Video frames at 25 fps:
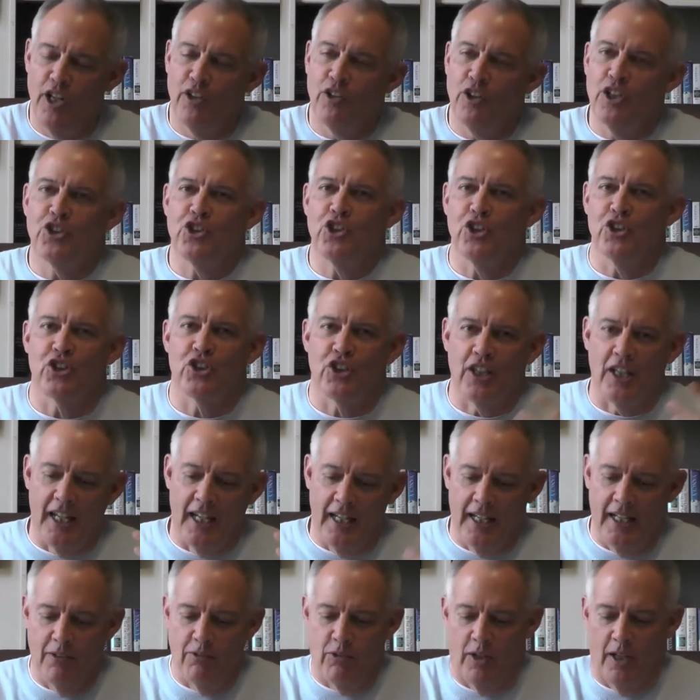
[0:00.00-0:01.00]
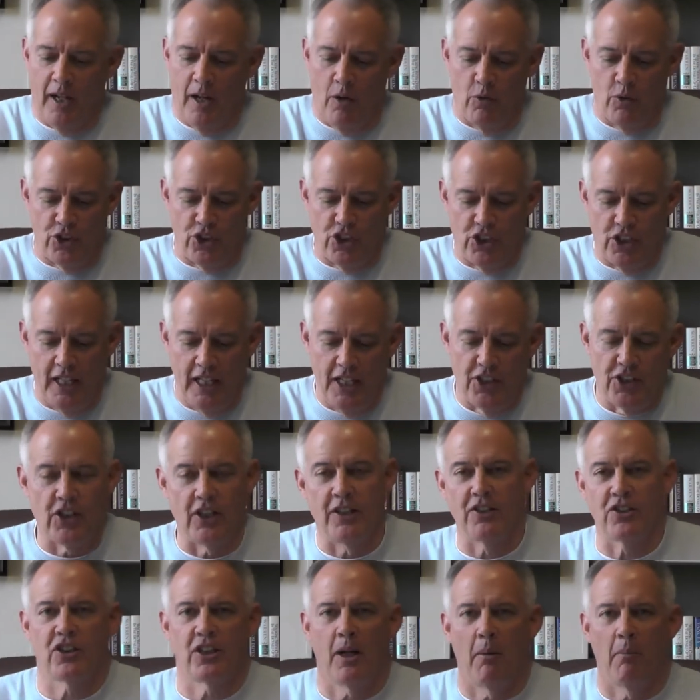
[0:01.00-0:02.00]
Let's just say when I was
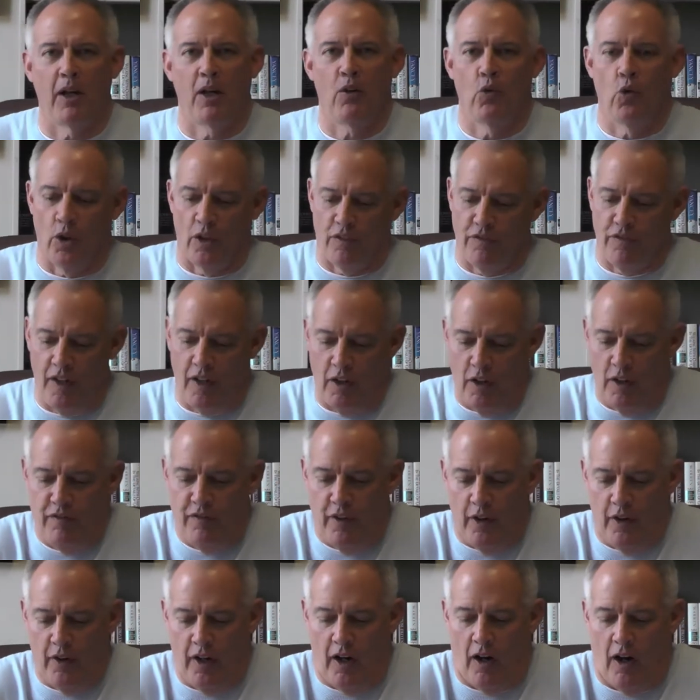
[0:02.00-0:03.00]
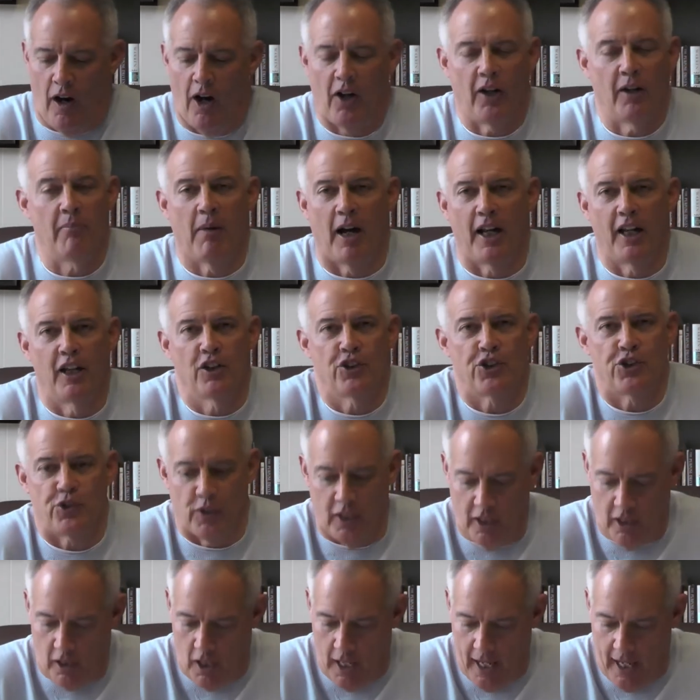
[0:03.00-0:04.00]
teaching, somebody worked very, very hard in my
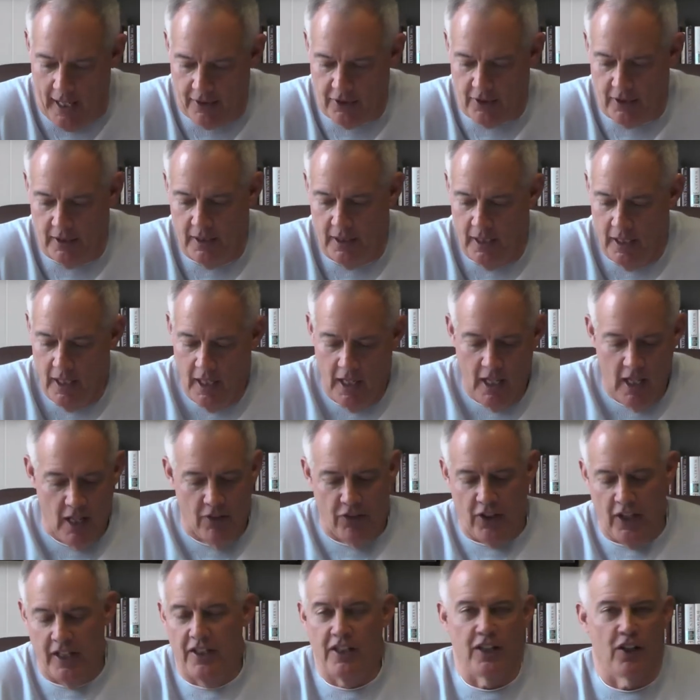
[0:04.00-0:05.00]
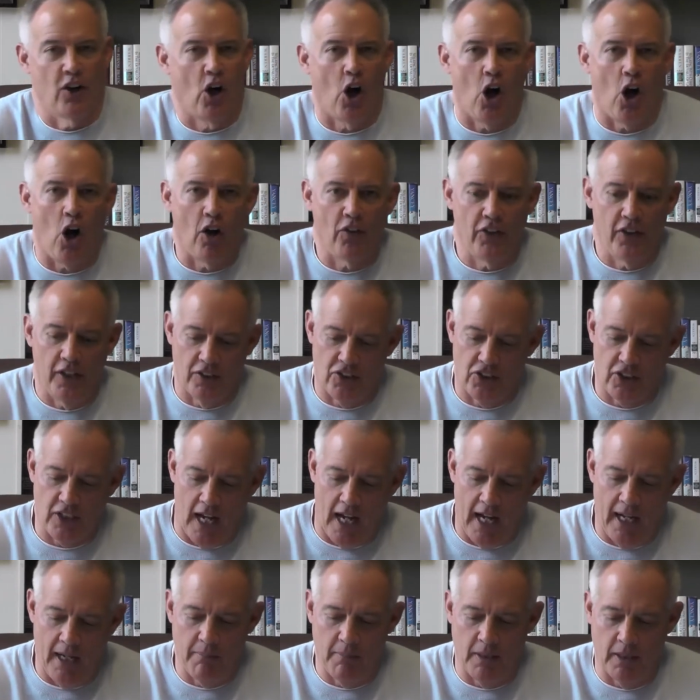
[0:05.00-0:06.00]
history class. They did all the
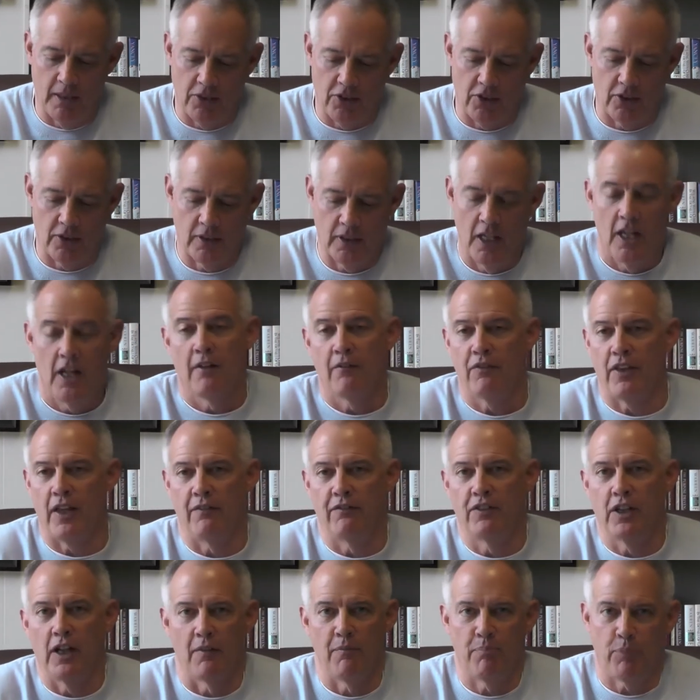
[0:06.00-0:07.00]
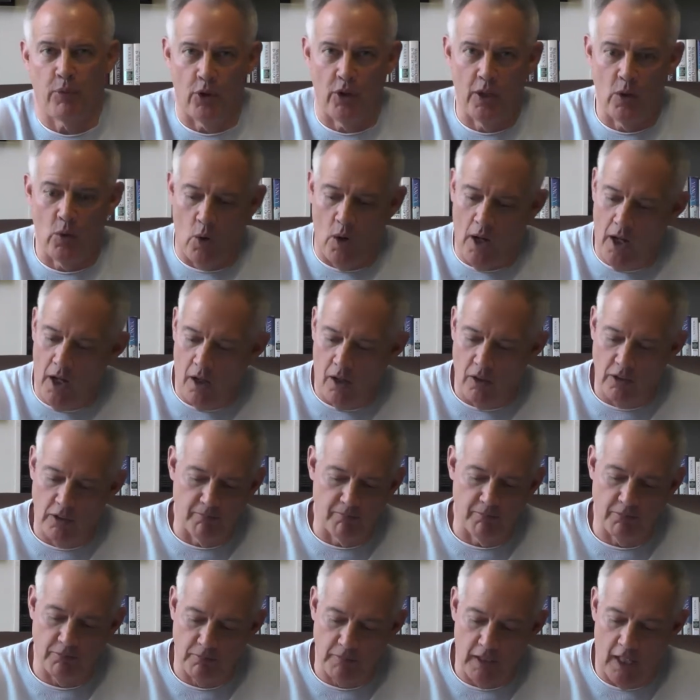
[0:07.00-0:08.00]
assignments. They've done pretty
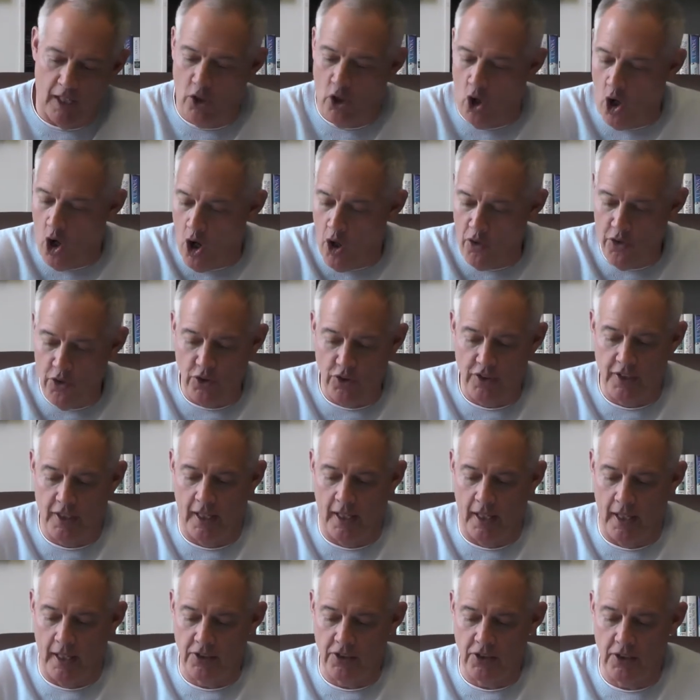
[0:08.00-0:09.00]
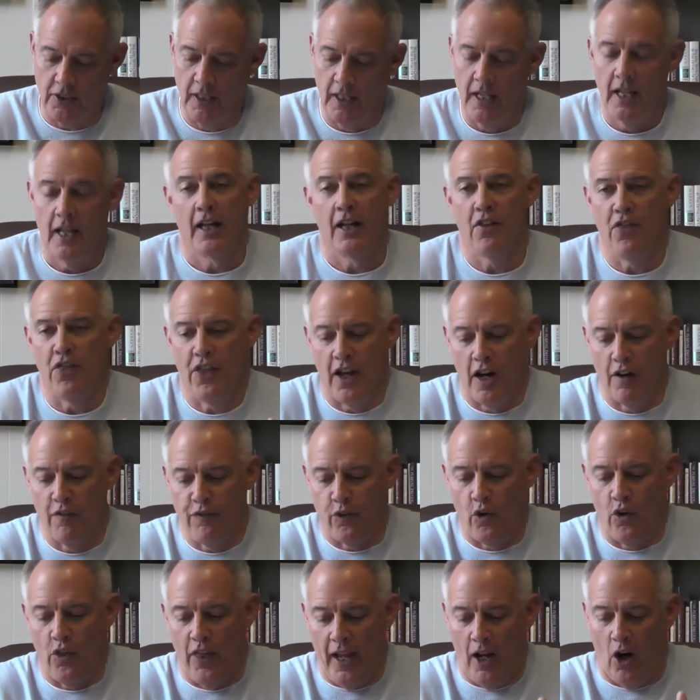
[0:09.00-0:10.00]
well on all their tests. And
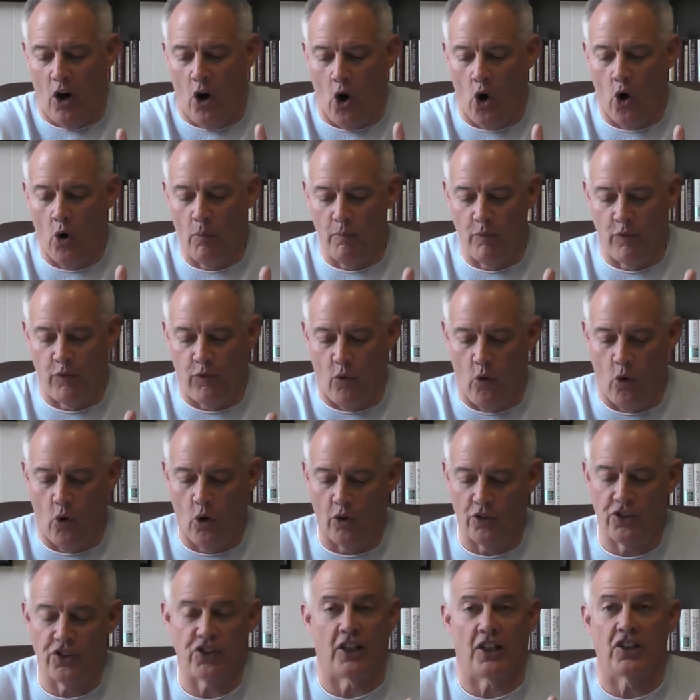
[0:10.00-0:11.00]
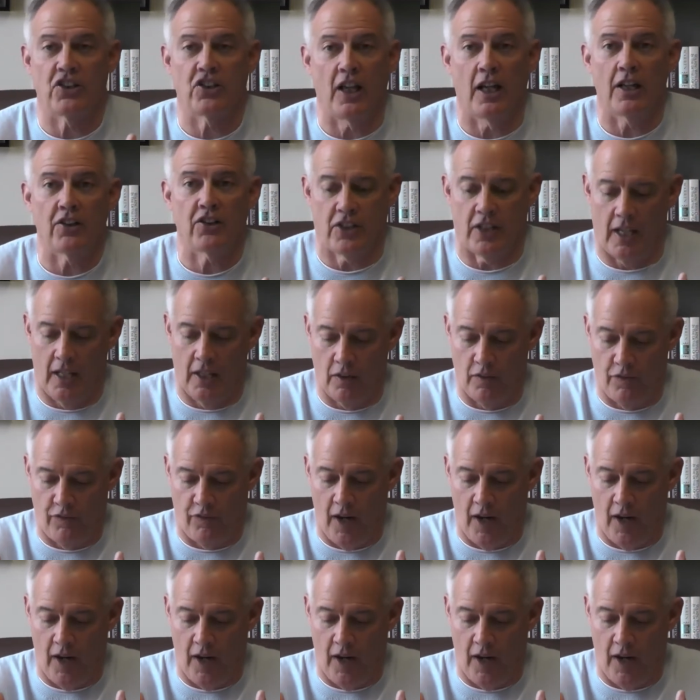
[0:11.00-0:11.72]
therefore they hope for success on the